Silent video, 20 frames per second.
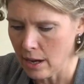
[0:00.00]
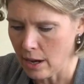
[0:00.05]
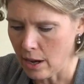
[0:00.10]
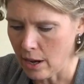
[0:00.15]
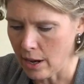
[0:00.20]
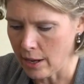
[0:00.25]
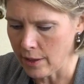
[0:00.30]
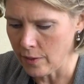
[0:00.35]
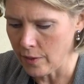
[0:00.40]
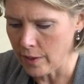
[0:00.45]

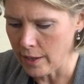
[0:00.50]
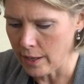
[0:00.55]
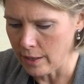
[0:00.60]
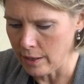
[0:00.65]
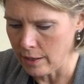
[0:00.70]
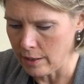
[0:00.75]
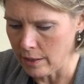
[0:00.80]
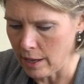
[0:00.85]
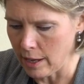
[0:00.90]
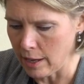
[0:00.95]
On
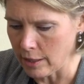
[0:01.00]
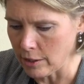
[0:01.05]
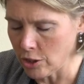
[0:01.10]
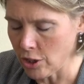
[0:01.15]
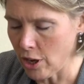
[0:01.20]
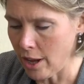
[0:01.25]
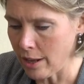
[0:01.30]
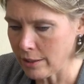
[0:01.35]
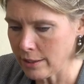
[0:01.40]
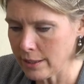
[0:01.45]
the
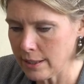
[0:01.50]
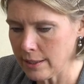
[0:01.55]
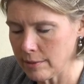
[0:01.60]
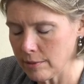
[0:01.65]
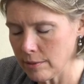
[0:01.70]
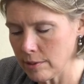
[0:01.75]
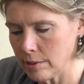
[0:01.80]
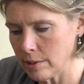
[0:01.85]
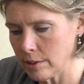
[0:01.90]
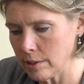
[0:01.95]

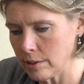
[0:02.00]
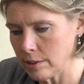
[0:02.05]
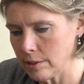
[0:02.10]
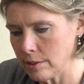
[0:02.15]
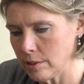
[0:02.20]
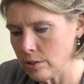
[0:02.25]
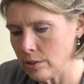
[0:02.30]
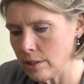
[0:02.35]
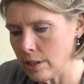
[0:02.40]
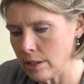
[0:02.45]
chocolate
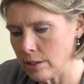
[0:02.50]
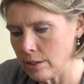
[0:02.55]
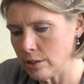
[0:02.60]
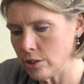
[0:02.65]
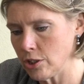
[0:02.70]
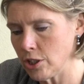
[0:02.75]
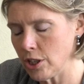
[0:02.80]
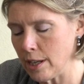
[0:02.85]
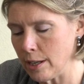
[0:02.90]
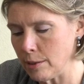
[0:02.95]

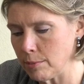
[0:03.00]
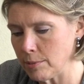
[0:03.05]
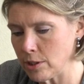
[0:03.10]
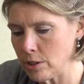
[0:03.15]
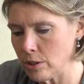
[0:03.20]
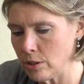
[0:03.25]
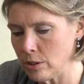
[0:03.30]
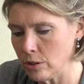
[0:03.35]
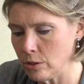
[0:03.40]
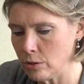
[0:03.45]

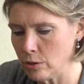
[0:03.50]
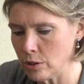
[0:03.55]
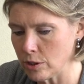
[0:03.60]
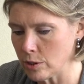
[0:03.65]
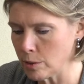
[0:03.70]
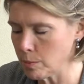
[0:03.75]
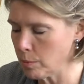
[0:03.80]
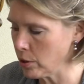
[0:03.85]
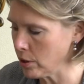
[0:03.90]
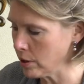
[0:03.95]
chips, you
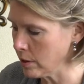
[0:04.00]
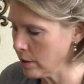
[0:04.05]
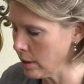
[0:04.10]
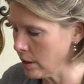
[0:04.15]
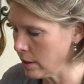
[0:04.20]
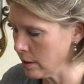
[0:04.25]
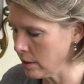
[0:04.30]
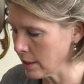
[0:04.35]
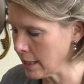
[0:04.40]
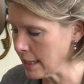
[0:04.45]
just put
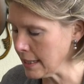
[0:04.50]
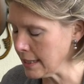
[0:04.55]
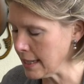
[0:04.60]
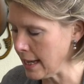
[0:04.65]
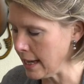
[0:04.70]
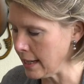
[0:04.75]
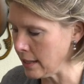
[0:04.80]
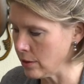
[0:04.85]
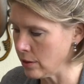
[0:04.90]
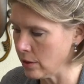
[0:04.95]
the
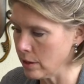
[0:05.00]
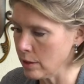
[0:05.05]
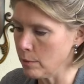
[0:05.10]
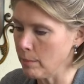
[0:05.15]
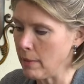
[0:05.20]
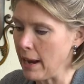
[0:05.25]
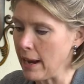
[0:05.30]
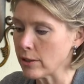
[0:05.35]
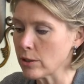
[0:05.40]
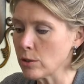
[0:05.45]
container in the
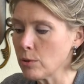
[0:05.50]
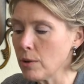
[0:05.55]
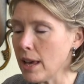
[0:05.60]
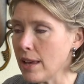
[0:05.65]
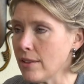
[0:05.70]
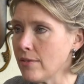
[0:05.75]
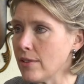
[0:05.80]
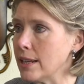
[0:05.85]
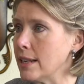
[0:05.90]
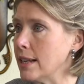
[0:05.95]

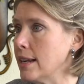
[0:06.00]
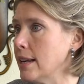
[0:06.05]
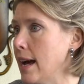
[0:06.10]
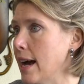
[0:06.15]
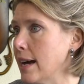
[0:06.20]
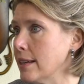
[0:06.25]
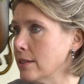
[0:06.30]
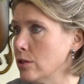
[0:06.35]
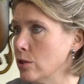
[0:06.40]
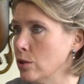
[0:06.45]
microwave, and it
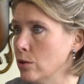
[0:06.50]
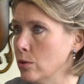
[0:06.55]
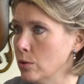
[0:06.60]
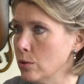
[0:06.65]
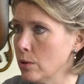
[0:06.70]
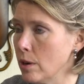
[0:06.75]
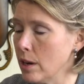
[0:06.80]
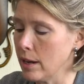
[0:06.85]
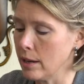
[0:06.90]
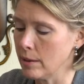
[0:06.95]
has
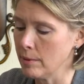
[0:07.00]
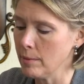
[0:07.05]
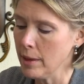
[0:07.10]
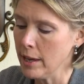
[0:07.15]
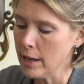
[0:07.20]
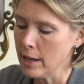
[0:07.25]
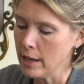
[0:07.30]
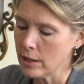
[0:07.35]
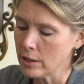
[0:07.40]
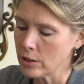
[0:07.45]
you
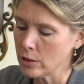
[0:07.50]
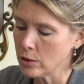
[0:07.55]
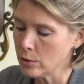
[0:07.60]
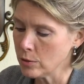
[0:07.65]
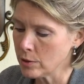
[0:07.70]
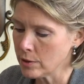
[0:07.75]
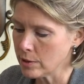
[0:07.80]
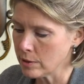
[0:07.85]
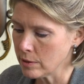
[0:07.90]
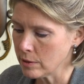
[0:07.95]

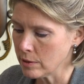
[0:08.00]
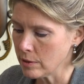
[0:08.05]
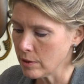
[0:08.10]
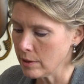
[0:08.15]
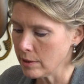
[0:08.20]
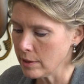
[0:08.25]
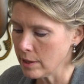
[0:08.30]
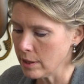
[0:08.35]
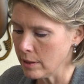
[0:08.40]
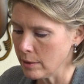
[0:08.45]
use
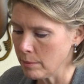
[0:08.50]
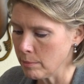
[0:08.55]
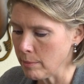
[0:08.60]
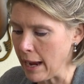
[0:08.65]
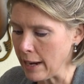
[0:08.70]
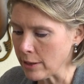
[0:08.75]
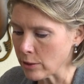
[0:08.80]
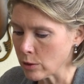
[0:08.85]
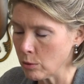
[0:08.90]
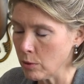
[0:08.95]
the
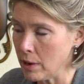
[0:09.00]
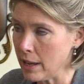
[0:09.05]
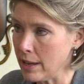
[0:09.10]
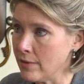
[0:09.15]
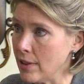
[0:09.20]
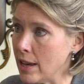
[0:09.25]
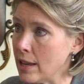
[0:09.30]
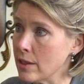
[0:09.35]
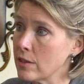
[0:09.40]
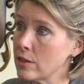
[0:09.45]

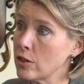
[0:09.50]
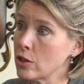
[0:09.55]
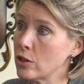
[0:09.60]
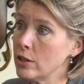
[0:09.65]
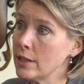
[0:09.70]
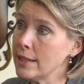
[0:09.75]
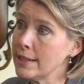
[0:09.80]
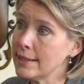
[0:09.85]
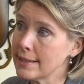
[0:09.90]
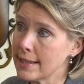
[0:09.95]
microwave at
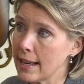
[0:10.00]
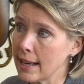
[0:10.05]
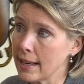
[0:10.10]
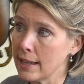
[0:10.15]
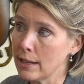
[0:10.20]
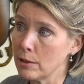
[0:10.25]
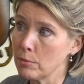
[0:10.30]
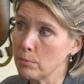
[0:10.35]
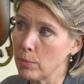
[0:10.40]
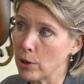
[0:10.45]

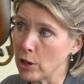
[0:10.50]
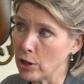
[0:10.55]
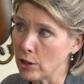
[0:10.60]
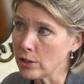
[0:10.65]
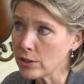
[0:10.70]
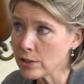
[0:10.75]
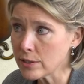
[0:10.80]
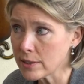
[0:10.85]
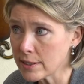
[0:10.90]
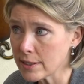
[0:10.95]
30-second
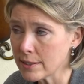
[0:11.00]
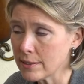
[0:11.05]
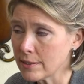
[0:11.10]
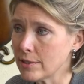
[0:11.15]
bursts.